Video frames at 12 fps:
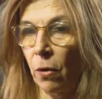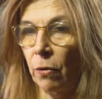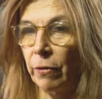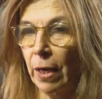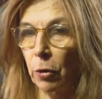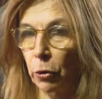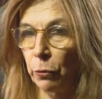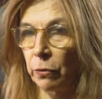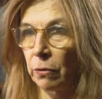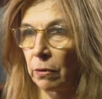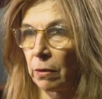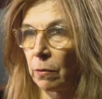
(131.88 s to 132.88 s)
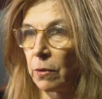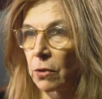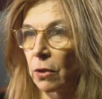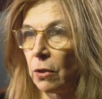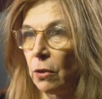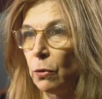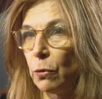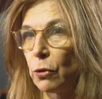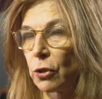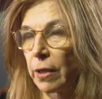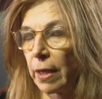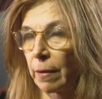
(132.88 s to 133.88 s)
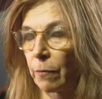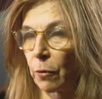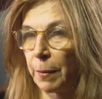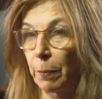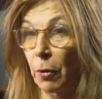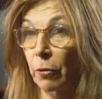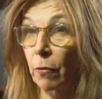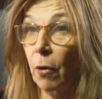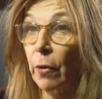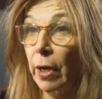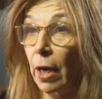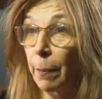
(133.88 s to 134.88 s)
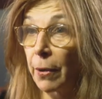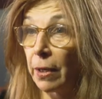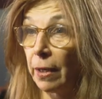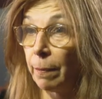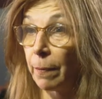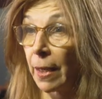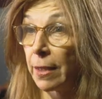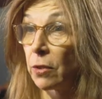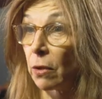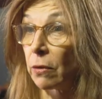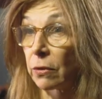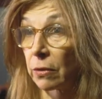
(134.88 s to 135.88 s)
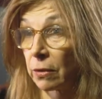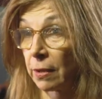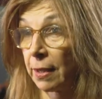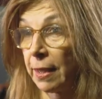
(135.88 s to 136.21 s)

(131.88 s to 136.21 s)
whole Val Lewton was a huge thing for me, both growing up and in my adult.